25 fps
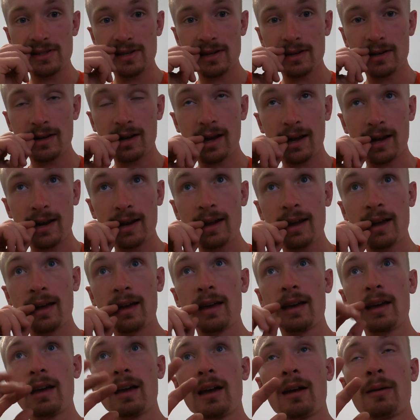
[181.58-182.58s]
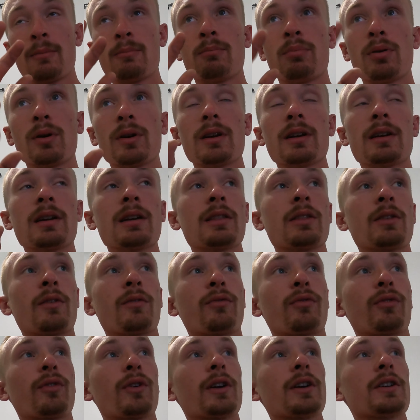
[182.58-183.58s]
tonight, put it in the
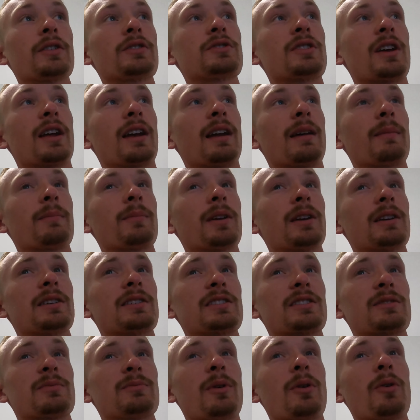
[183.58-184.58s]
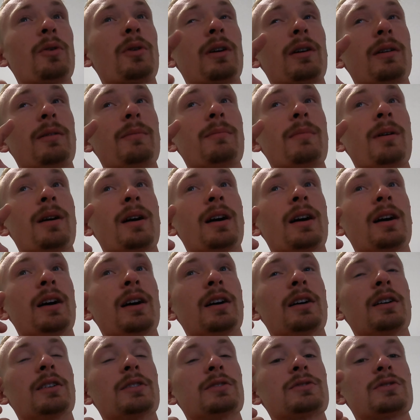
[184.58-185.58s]
fridge, and I'm going to smoke them
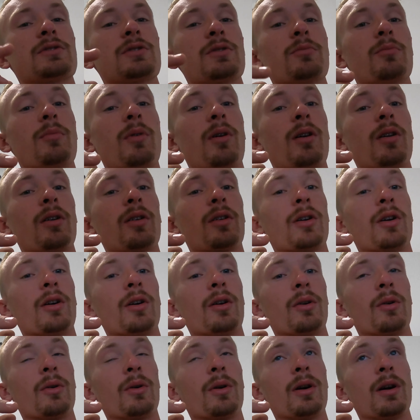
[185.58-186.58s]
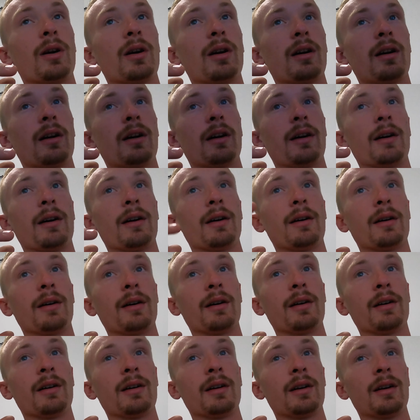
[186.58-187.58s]
tomorrow.
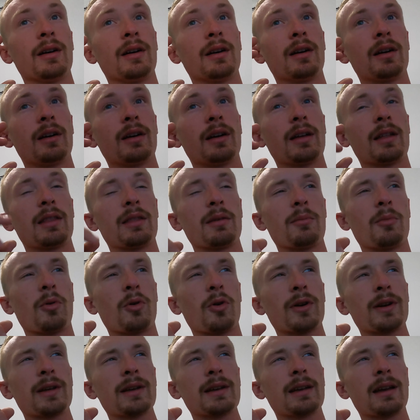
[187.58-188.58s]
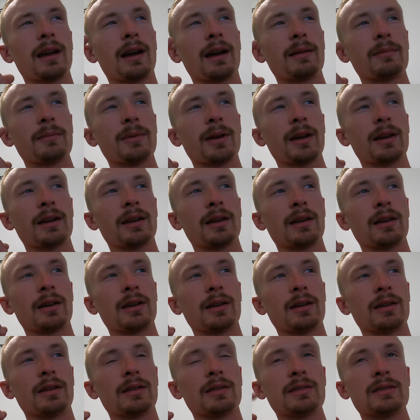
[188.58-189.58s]
Uh, in the morning, I'm going
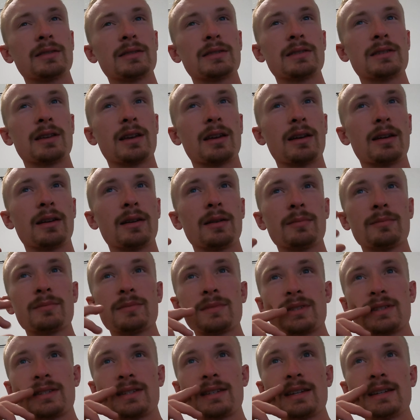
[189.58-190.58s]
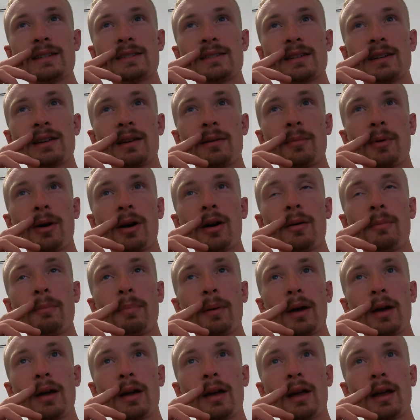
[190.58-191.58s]
to um, season them
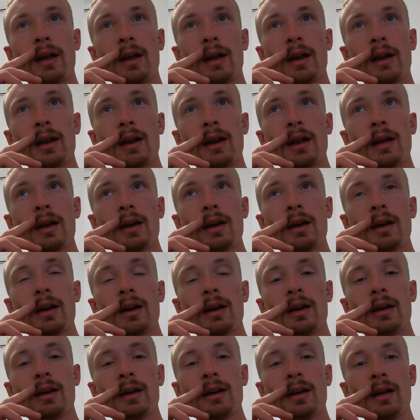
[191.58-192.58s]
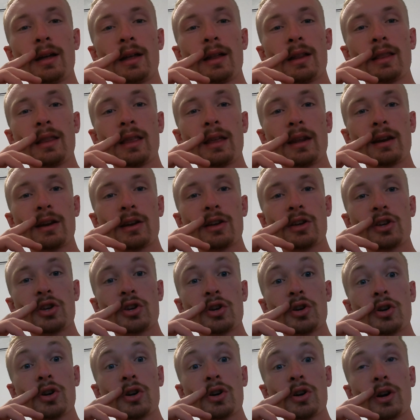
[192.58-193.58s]
up and uh, let it
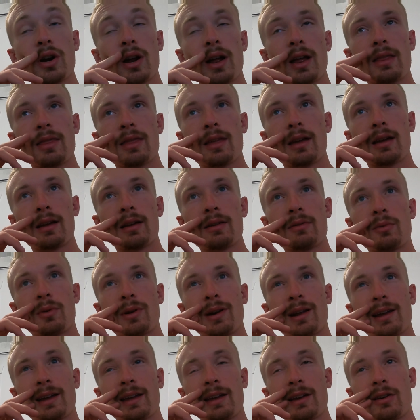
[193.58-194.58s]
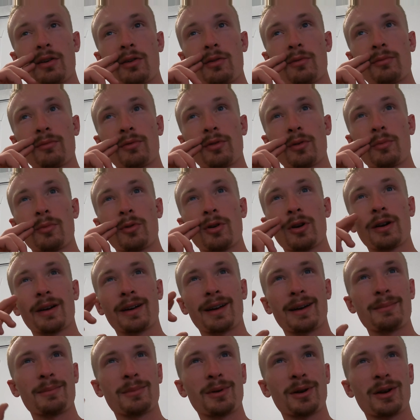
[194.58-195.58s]
cure. And then when I get home from
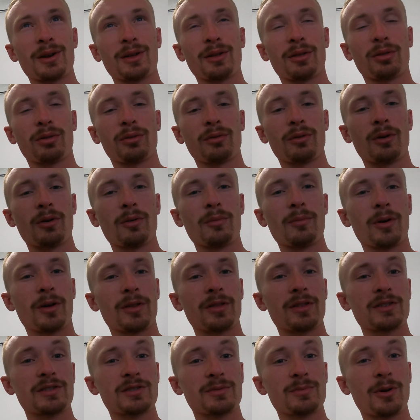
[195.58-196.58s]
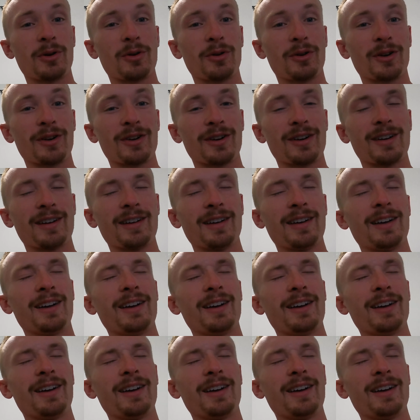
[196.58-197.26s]
work, I'm going to throw them on the smoker.